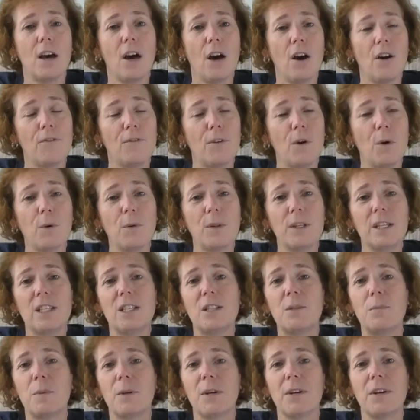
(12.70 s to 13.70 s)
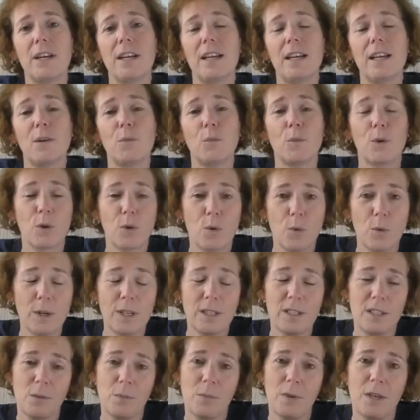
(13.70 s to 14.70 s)
of Holy Spirit, and we're
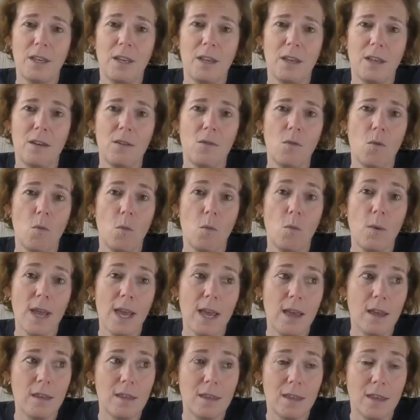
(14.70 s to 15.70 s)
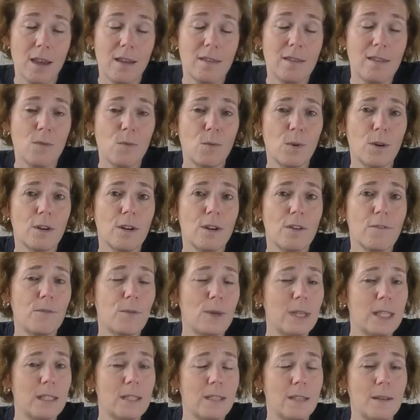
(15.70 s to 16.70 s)
going to begin with the word
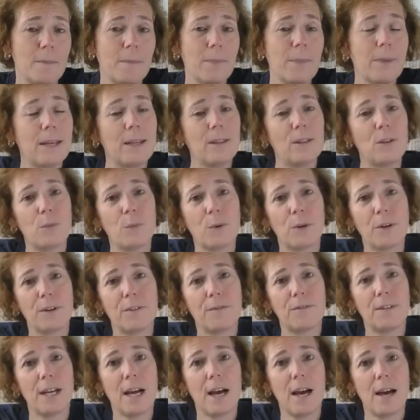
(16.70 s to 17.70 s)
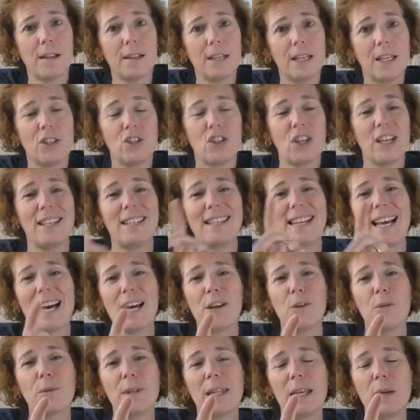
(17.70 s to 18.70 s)
of wisdom and the word of knowledge.
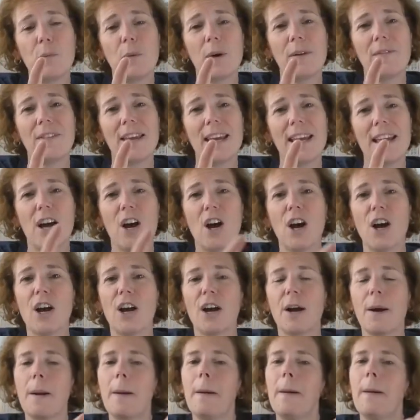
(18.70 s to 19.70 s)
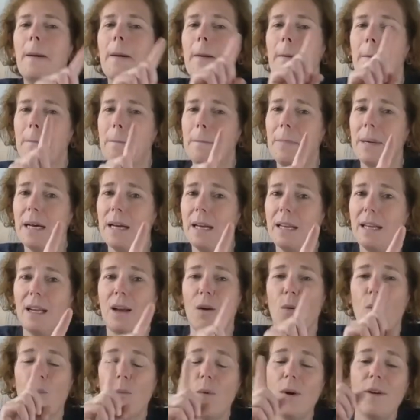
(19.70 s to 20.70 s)
Not only what they are, but
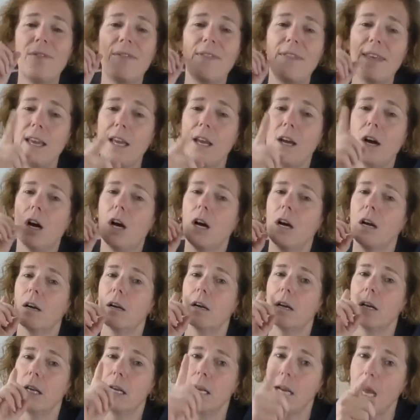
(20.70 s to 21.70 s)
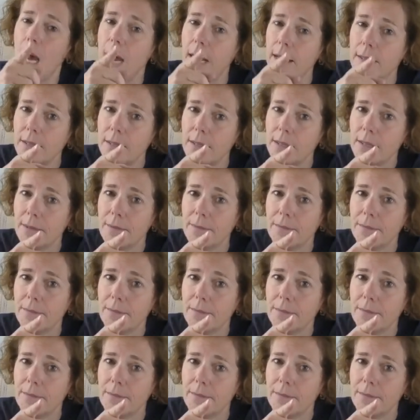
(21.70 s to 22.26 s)
what they are not.